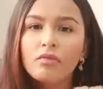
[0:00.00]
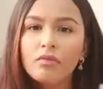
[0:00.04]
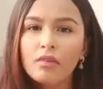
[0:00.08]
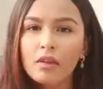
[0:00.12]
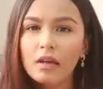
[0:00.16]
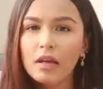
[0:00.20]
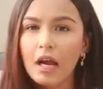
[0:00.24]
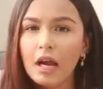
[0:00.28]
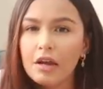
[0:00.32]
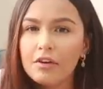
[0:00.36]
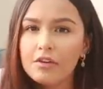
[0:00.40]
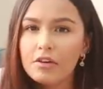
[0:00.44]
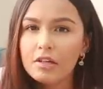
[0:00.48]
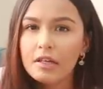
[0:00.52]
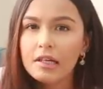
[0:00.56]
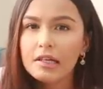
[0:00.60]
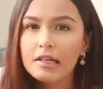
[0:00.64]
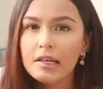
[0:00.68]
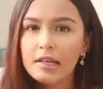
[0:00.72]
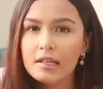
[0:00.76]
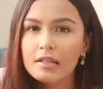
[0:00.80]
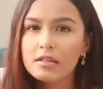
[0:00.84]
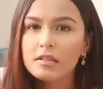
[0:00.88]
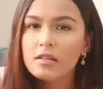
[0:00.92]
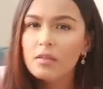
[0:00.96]
Can't really
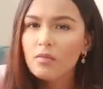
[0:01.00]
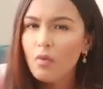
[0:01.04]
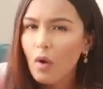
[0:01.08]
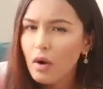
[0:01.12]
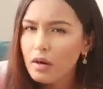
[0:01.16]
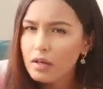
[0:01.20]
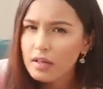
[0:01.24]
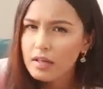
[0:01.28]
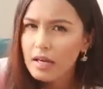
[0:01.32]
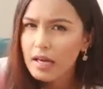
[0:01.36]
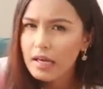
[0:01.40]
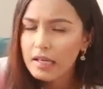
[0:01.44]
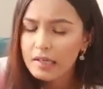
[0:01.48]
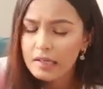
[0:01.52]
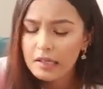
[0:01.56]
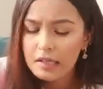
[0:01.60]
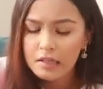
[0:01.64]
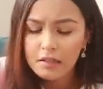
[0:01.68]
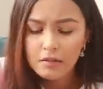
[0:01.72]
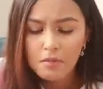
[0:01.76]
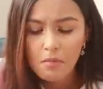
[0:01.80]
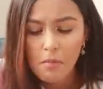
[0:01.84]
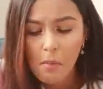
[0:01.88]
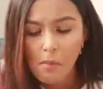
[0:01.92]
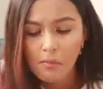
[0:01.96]
taste the vodka in
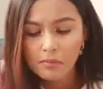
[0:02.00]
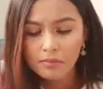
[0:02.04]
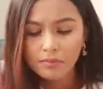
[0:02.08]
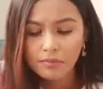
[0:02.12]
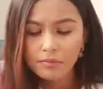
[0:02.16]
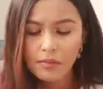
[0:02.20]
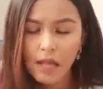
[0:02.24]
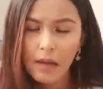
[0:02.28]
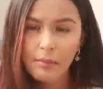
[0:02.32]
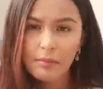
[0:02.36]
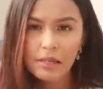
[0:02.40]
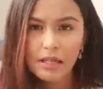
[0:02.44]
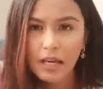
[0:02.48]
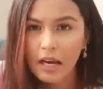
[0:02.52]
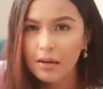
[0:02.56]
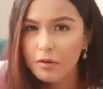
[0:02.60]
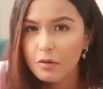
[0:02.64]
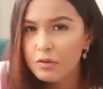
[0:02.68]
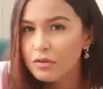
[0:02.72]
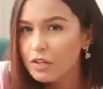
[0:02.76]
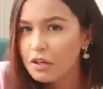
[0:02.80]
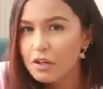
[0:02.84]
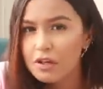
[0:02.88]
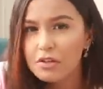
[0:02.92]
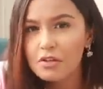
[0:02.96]
it. I mean, I don't
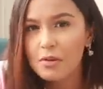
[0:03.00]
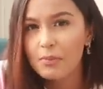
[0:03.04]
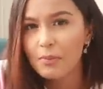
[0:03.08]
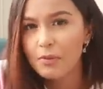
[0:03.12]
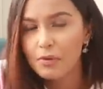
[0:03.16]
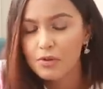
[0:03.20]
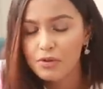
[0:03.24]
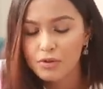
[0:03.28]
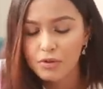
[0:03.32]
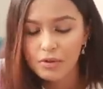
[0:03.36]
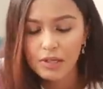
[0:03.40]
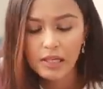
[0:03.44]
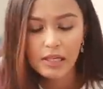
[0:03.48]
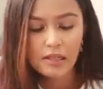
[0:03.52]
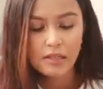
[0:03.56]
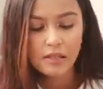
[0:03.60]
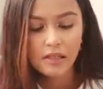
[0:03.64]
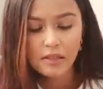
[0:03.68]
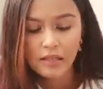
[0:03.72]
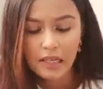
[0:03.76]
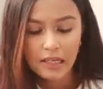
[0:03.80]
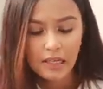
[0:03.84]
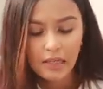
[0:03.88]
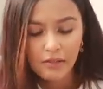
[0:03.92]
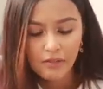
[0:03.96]
think you're supposed to taste it
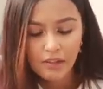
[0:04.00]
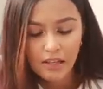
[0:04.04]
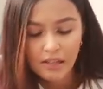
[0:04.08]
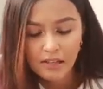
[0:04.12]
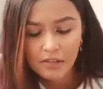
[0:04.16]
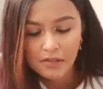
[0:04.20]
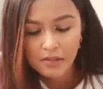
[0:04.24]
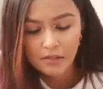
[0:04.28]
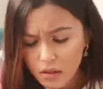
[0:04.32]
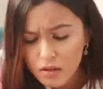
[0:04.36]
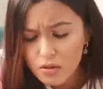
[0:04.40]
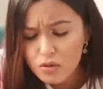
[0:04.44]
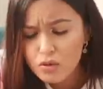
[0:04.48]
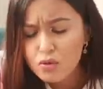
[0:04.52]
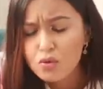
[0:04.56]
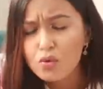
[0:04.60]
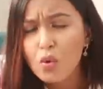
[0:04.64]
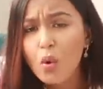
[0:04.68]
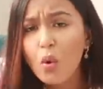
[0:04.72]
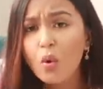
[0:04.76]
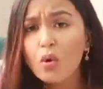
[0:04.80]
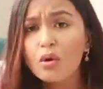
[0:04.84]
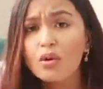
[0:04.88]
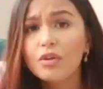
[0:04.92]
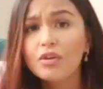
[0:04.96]
anyways. It's
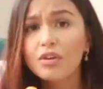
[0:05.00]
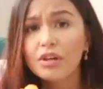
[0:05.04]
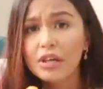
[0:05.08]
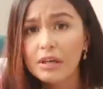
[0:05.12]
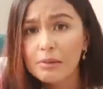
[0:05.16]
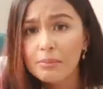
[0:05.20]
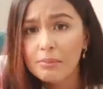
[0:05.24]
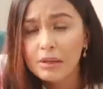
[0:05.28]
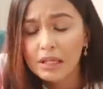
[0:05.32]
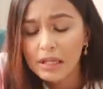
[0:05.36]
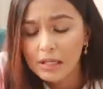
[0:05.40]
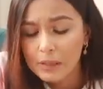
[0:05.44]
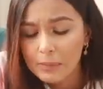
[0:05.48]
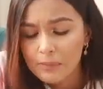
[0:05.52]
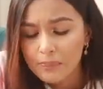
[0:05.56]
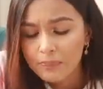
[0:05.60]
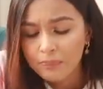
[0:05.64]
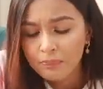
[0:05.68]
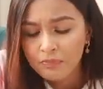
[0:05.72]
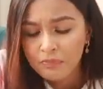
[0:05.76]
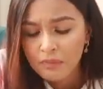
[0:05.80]
so creamy.